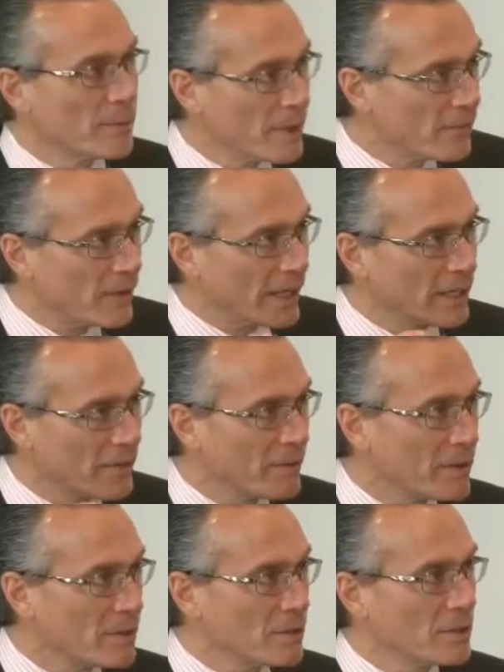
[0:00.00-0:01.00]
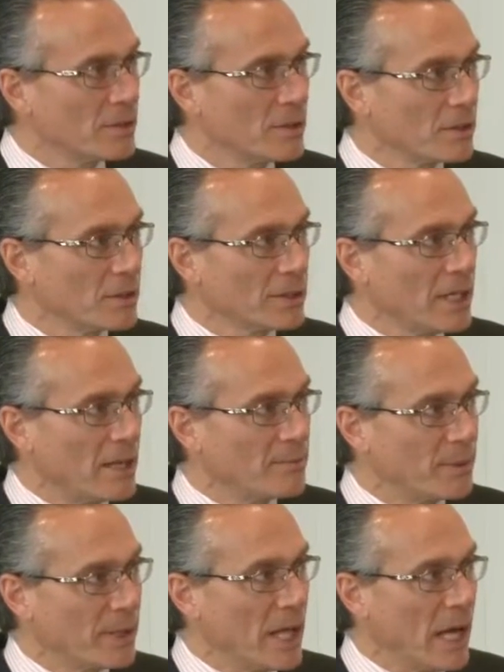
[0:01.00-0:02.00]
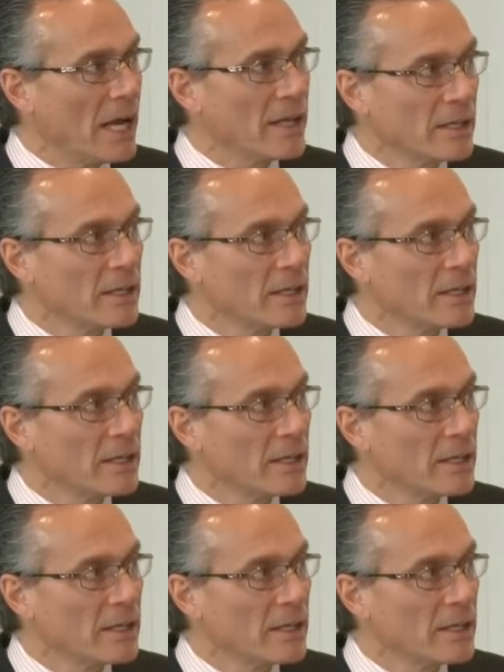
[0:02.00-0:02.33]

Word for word: i mean if i can yeah pretty high with that pretty high